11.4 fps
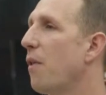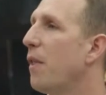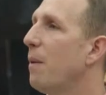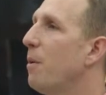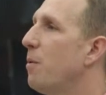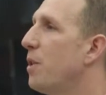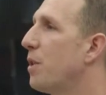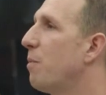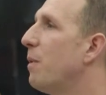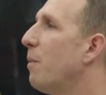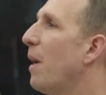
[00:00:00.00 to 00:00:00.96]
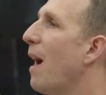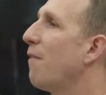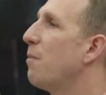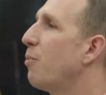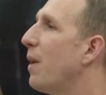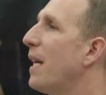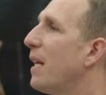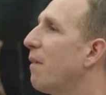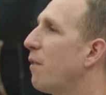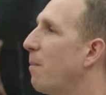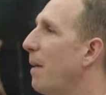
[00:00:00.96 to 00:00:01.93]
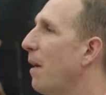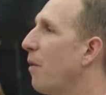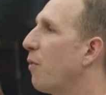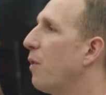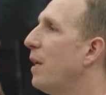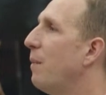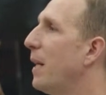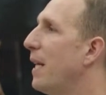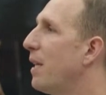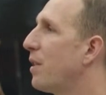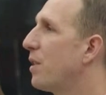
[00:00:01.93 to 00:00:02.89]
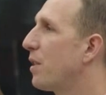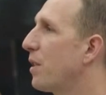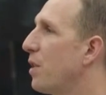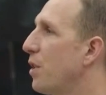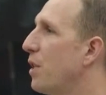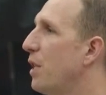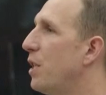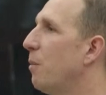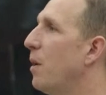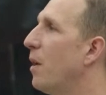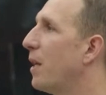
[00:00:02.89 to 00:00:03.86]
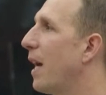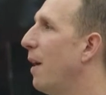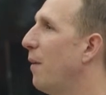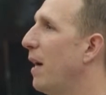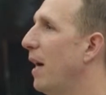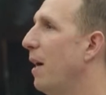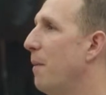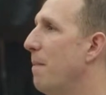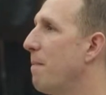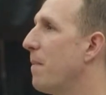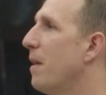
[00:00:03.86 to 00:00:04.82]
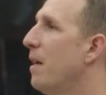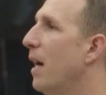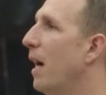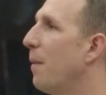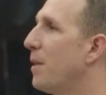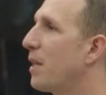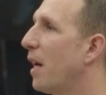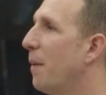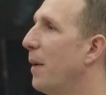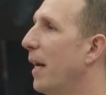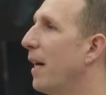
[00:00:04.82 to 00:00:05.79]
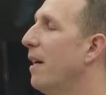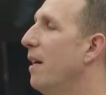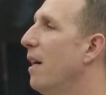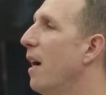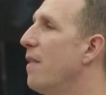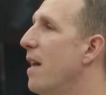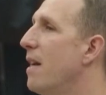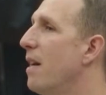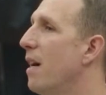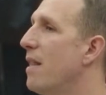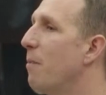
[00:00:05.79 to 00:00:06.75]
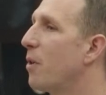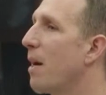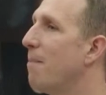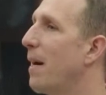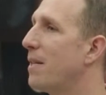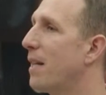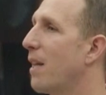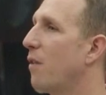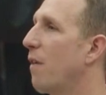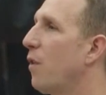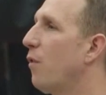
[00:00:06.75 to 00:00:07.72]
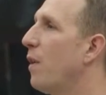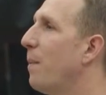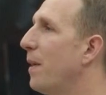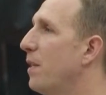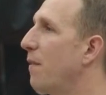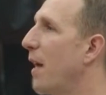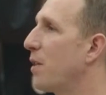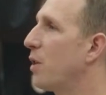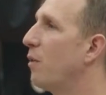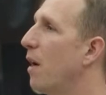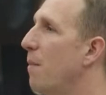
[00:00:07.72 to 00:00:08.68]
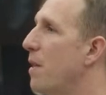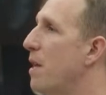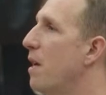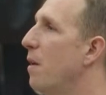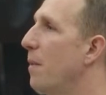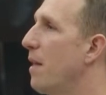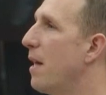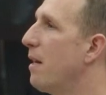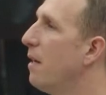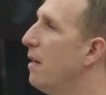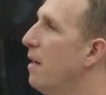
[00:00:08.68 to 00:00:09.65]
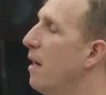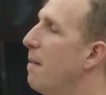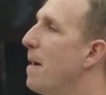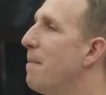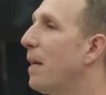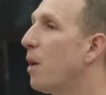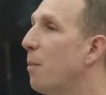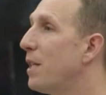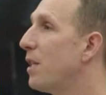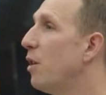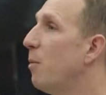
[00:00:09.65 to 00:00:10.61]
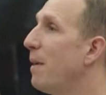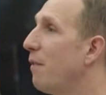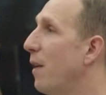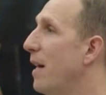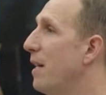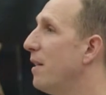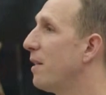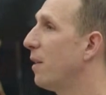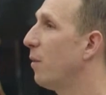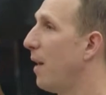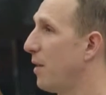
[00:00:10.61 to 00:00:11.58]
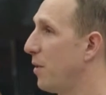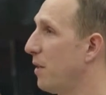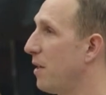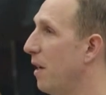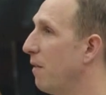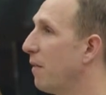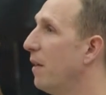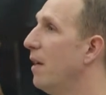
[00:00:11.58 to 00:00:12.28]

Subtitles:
think we'll have a break for about 3 weeks because I just need to work out how it's going. And then we'll come back together after 3 weeks if that's all right with you. And maybe could we still be friends? All that sort of stuff.